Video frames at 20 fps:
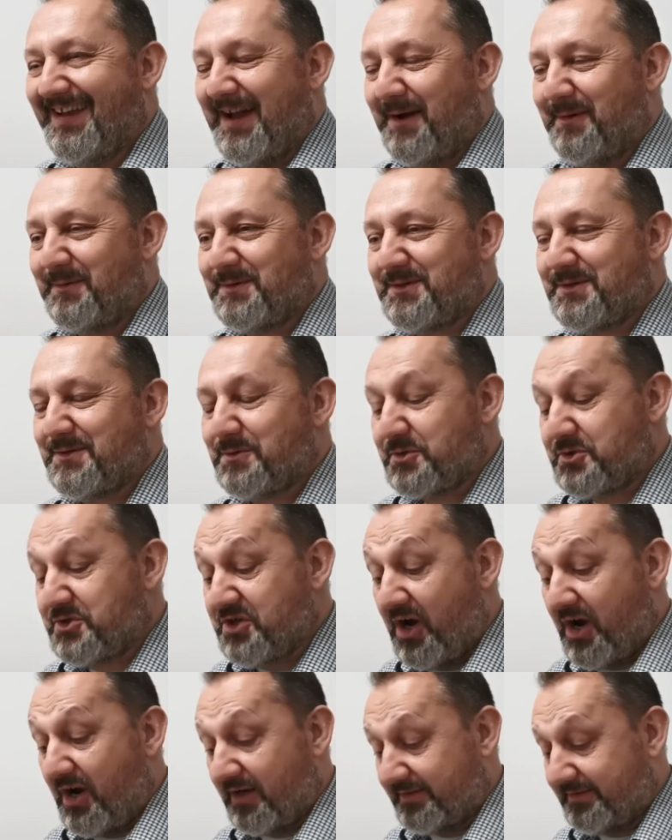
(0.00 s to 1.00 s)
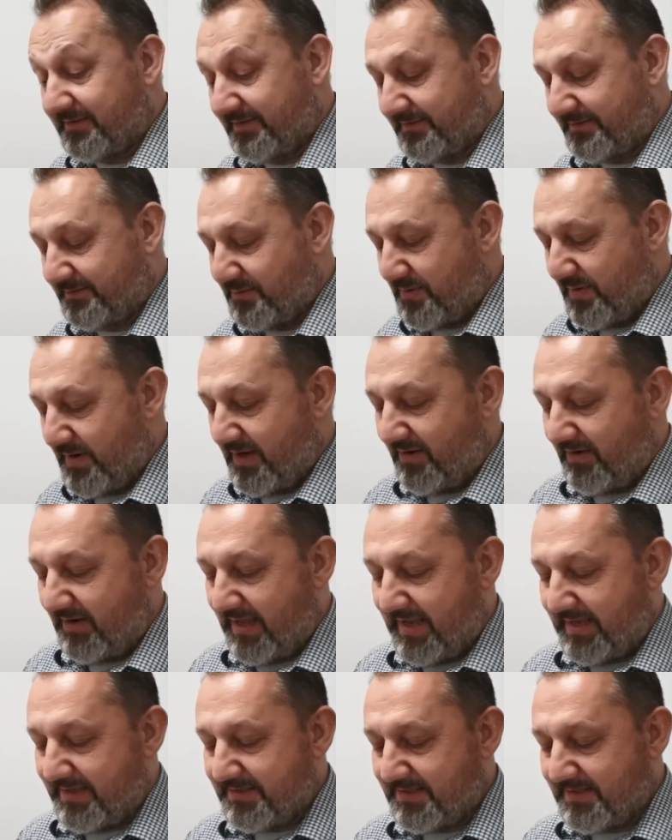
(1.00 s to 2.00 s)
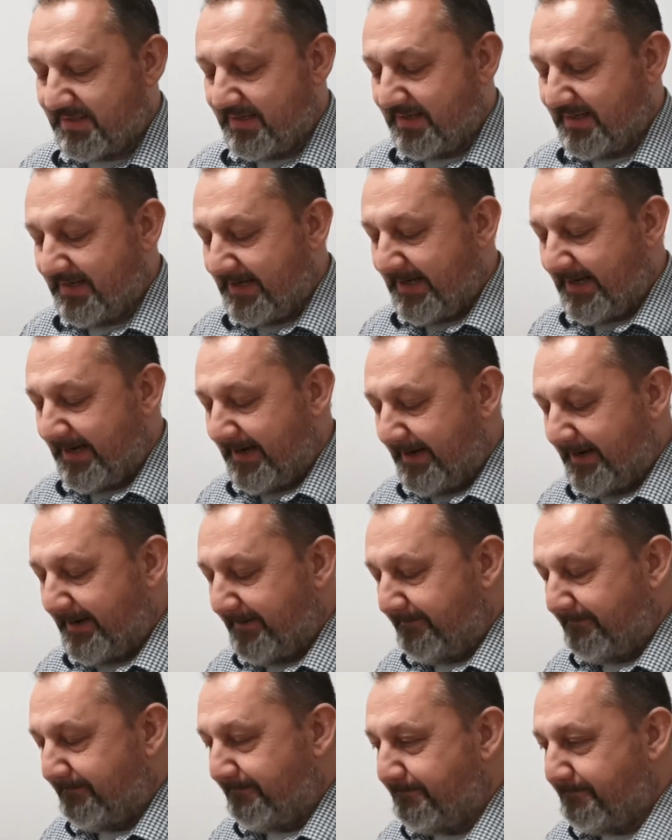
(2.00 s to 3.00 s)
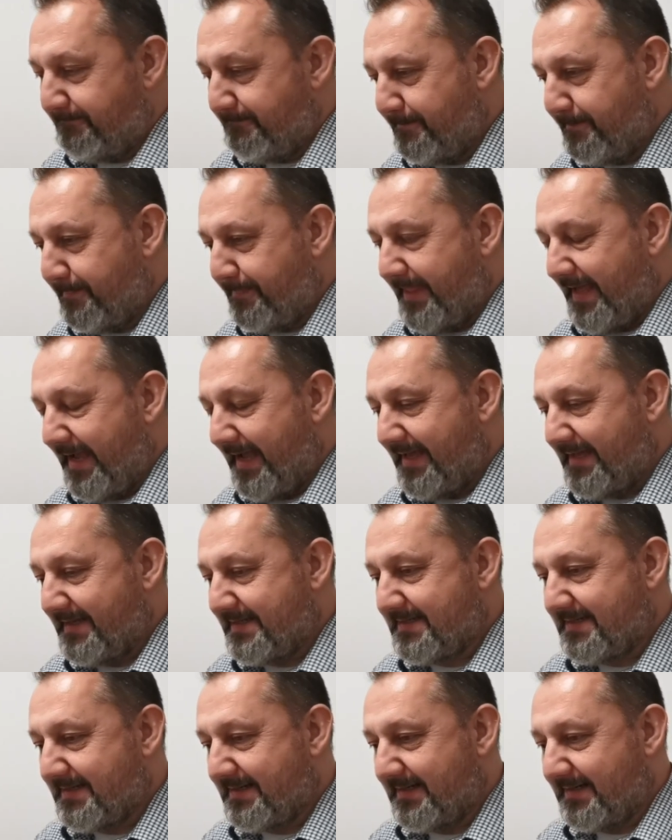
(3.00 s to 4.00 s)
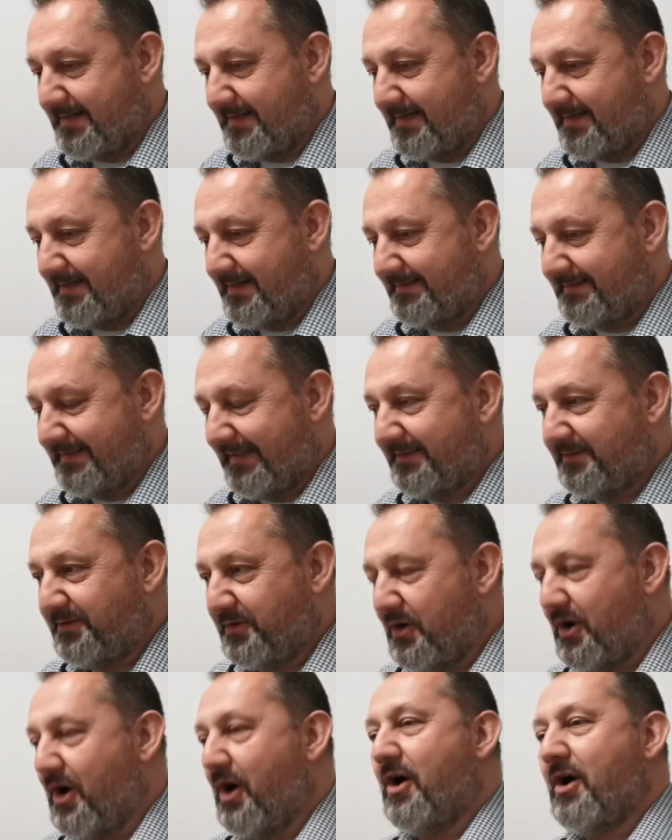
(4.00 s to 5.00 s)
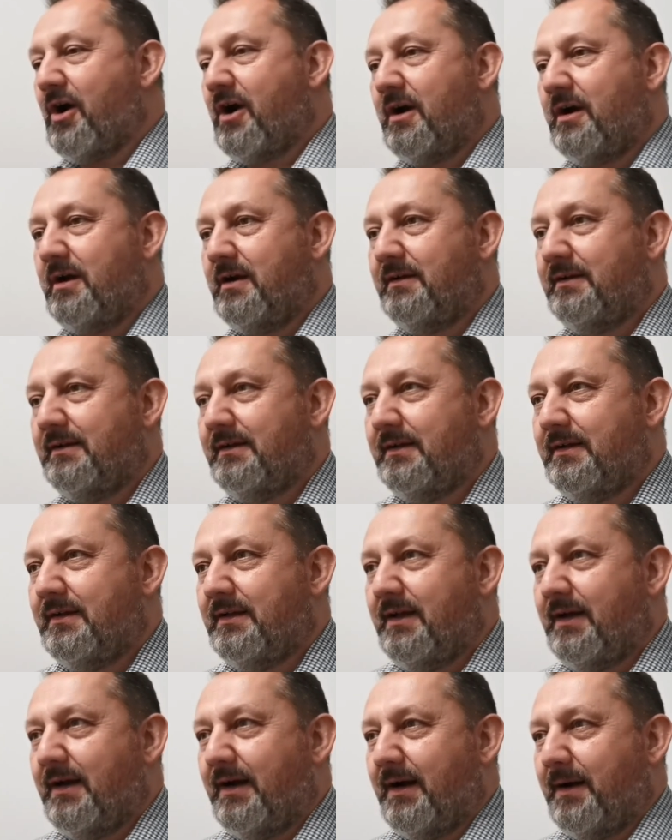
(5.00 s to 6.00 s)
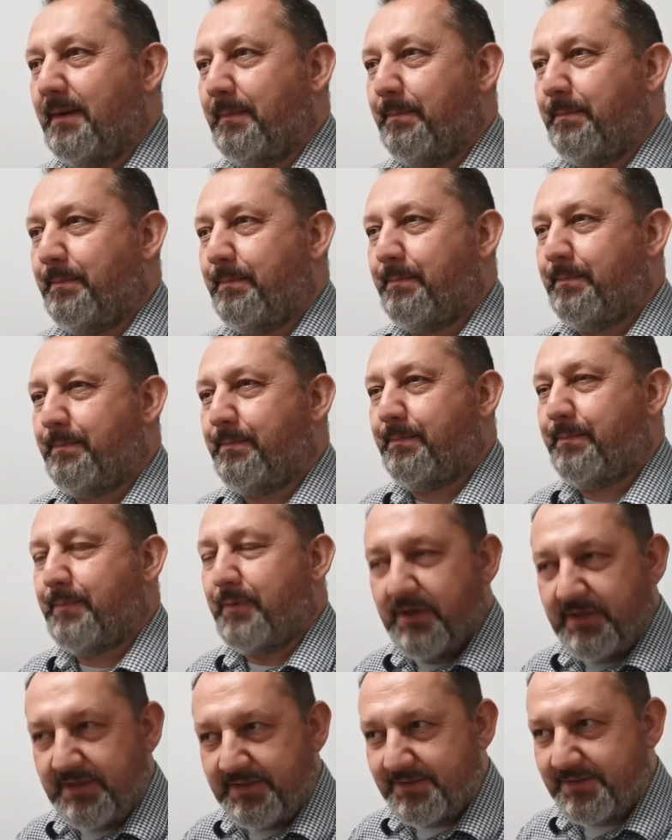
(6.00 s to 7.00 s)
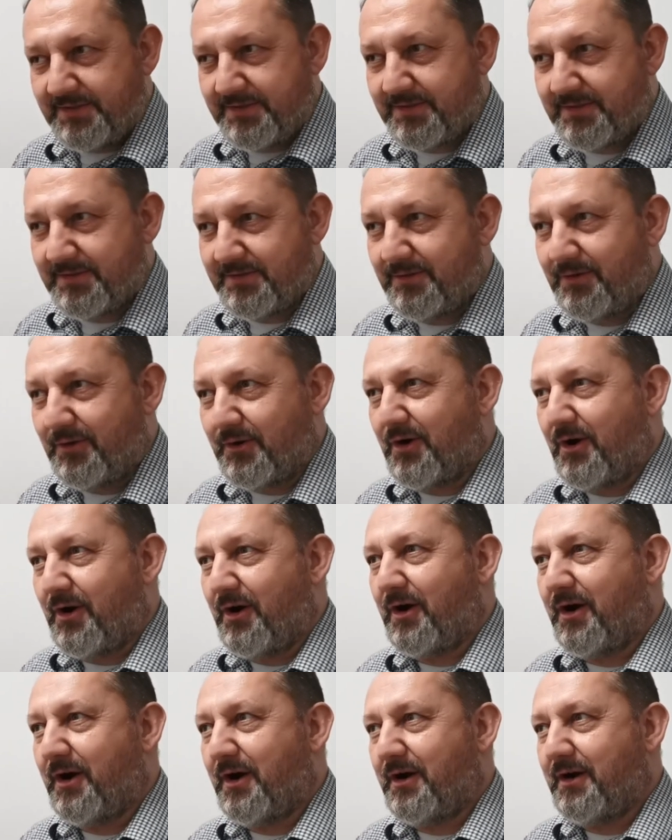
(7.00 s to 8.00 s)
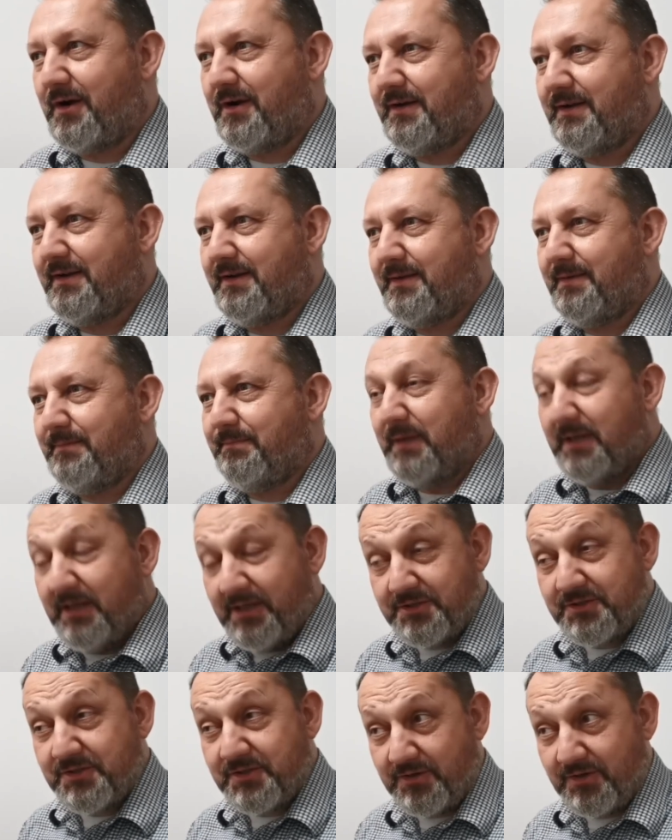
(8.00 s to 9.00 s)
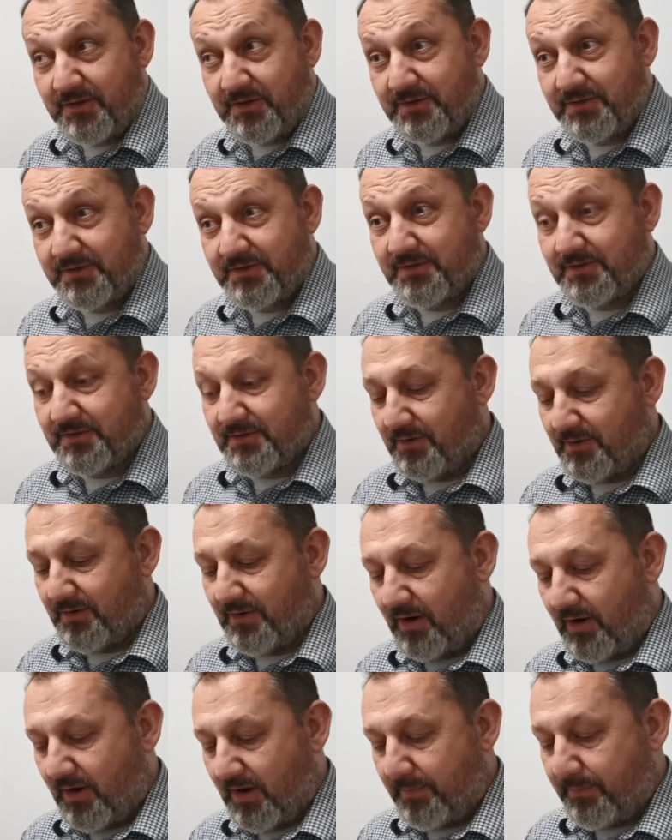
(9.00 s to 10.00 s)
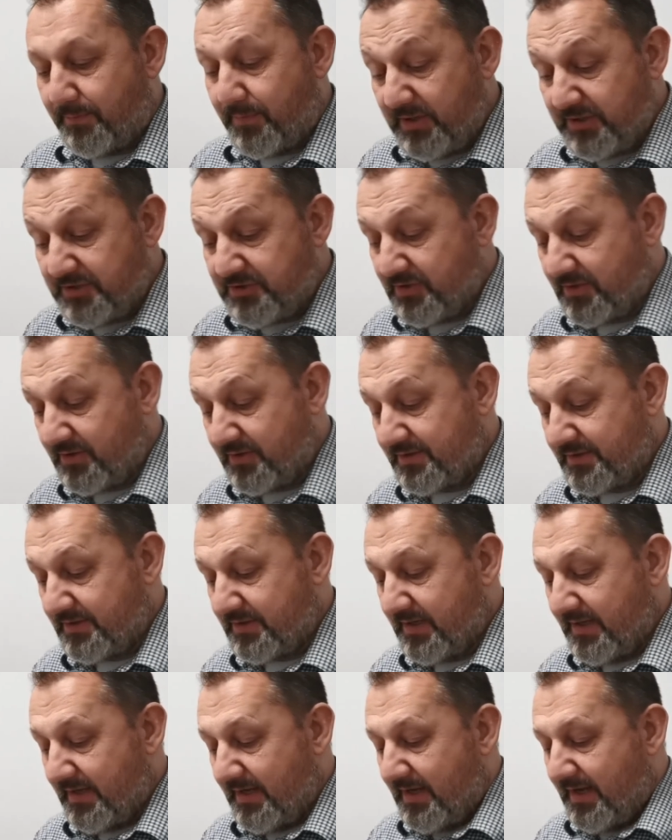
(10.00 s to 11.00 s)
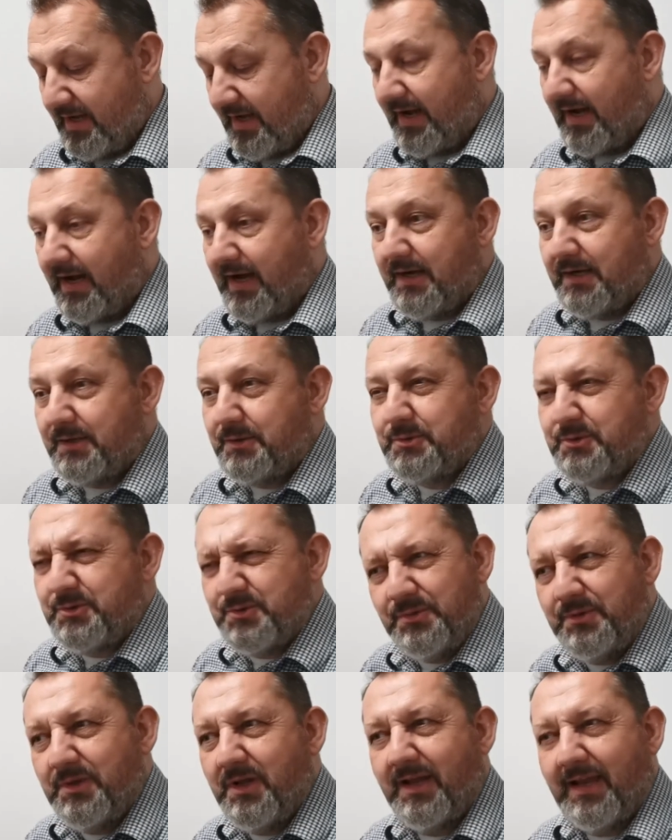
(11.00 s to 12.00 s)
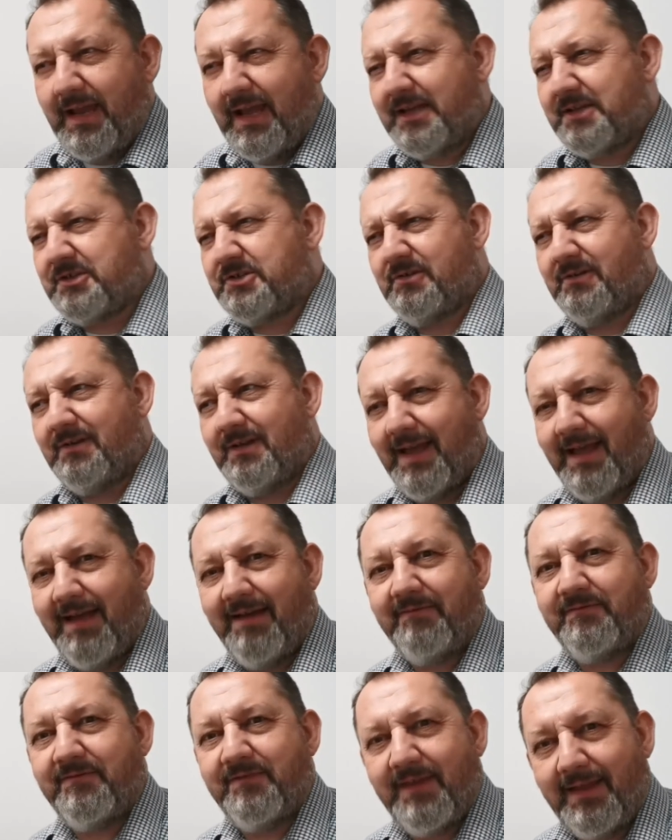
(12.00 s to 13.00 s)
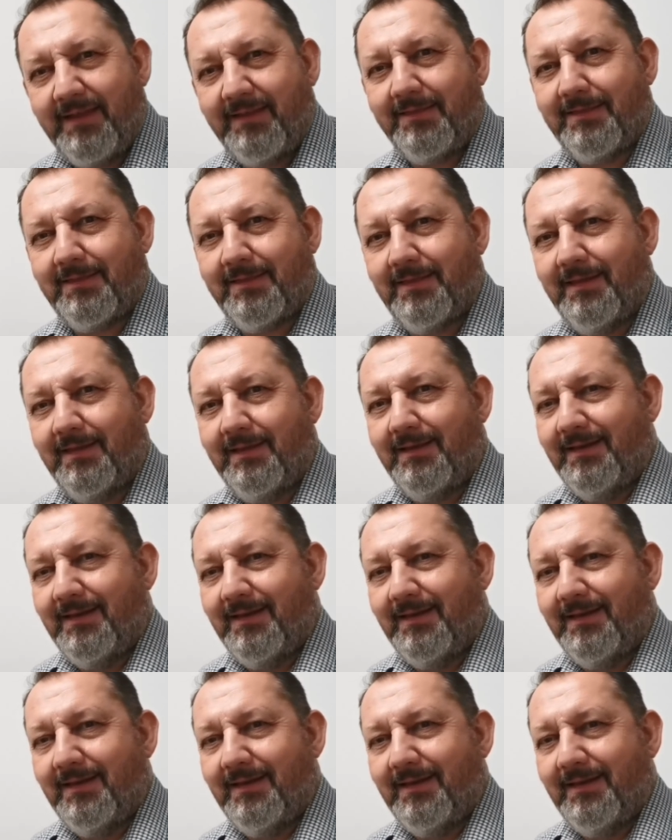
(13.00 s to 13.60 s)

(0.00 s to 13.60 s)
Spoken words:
was so shocked to realize that there are priests, there are ministers, there are preachers who do not actually have faith,